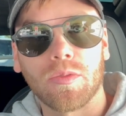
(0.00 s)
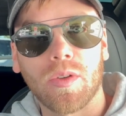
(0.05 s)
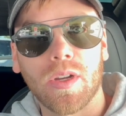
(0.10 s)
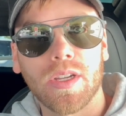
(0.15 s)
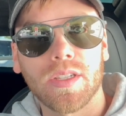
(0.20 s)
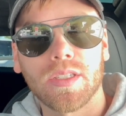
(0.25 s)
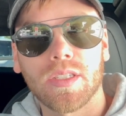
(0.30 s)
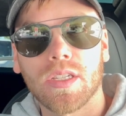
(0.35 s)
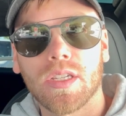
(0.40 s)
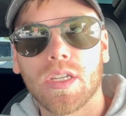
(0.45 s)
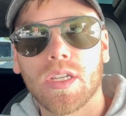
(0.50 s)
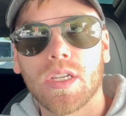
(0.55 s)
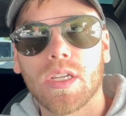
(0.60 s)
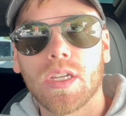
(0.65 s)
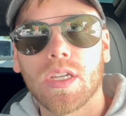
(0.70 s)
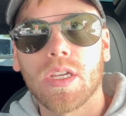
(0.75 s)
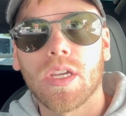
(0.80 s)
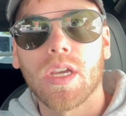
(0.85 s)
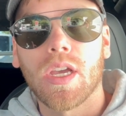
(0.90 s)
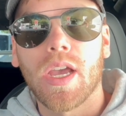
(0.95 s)
was.
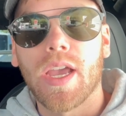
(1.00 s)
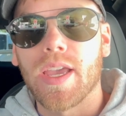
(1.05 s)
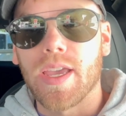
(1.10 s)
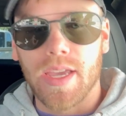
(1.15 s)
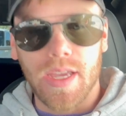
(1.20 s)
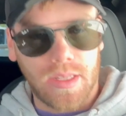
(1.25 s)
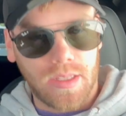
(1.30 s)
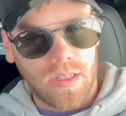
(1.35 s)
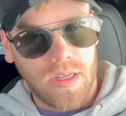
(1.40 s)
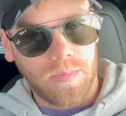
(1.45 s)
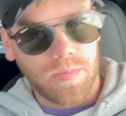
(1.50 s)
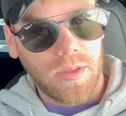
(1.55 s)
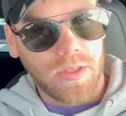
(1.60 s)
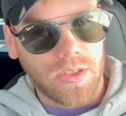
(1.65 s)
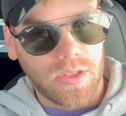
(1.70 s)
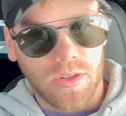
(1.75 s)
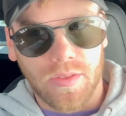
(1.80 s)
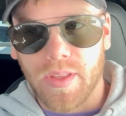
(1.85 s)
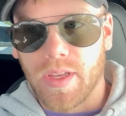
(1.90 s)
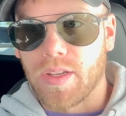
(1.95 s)
It's up, let's
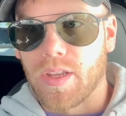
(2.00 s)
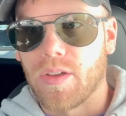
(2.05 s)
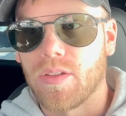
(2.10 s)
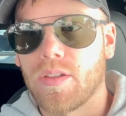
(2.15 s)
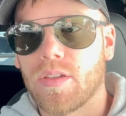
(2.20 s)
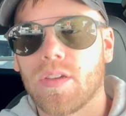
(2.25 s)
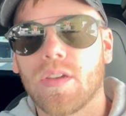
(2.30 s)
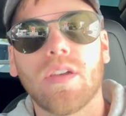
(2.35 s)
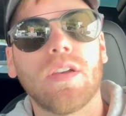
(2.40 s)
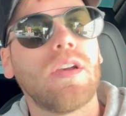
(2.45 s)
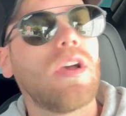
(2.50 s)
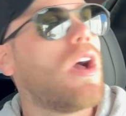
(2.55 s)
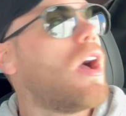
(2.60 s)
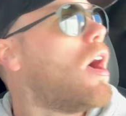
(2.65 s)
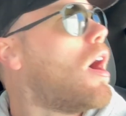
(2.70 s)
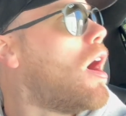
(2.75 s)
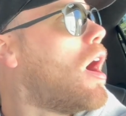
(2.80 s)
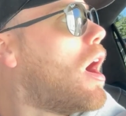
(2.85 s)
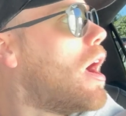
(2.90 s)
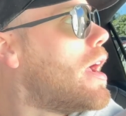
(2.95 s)
turn that down.
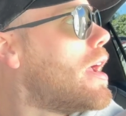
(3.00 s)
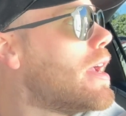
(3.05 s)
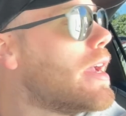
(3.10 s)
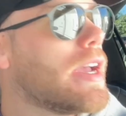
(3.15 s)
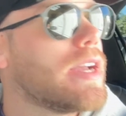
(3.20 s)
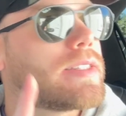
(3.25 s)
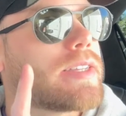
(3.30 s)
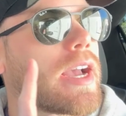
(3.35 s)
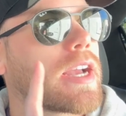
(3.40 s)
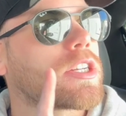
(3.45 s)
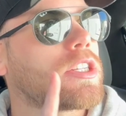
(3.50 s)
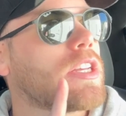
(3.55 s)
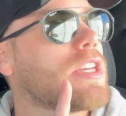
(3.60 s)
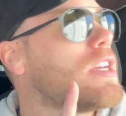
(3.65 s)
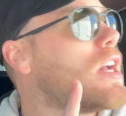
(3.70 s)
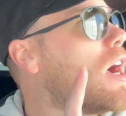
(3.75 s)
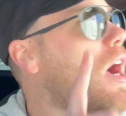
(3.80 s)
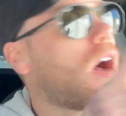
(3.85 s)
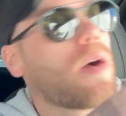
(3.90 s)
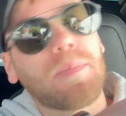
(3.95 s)
It's actually
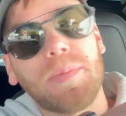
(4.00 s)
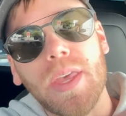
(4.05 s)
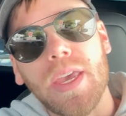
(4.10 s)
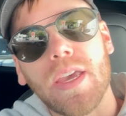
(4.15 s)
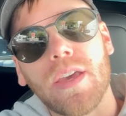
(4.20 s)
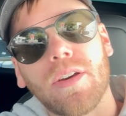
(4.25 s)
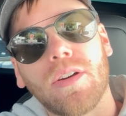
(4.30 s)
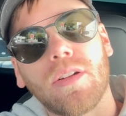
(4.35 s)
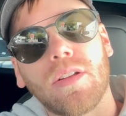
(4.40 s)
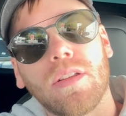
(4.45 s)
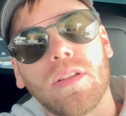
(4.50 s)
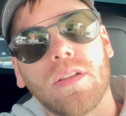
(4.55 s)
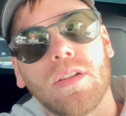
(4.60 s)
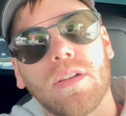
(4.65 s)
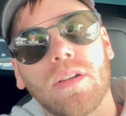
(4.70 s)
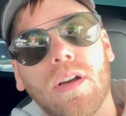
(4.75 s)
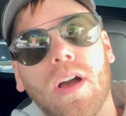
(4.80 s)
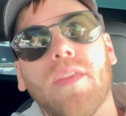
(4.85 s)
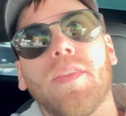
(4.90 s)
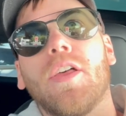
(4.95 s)
up the hill
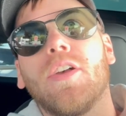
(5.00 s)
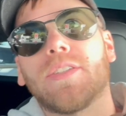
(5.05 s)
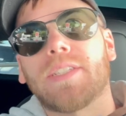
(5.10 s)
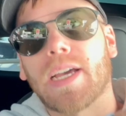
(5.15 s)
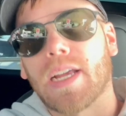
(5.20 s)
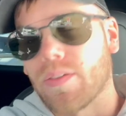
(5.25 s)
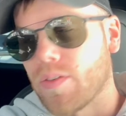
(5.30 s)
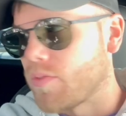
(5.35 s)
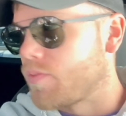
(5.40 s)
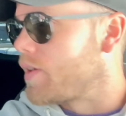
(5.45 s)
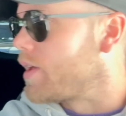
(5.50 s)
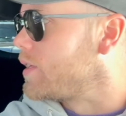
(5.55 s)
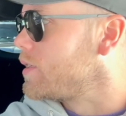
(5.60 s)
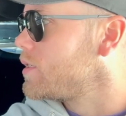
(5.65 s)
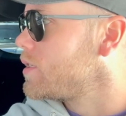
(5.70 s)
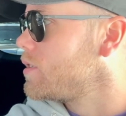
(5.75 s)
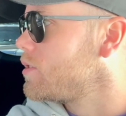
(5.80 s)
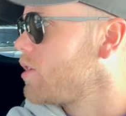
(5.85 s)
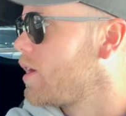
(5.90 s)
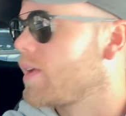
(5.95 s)
on the other side of the
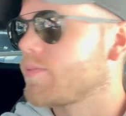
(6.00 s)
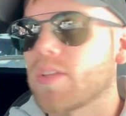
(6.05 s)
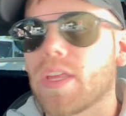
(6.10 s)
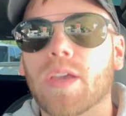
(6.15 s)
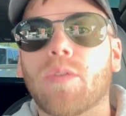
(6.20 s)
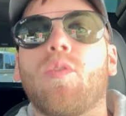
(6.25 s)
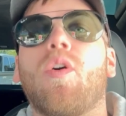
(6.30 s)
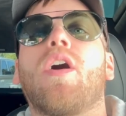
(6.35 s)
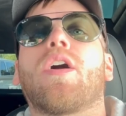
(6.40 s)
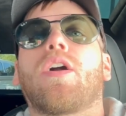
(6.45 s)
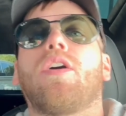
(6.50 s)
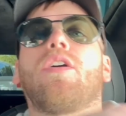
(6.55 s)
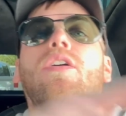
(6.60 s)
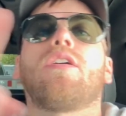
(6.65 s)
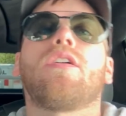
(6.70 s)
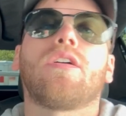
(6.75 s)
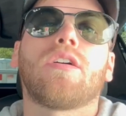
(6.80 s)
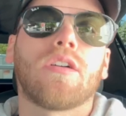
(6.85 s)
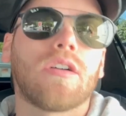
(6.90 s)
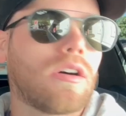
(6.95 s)
fence. So I have to like walk
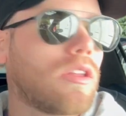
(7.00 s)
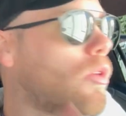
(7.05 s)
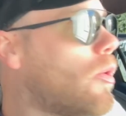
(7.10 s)
all the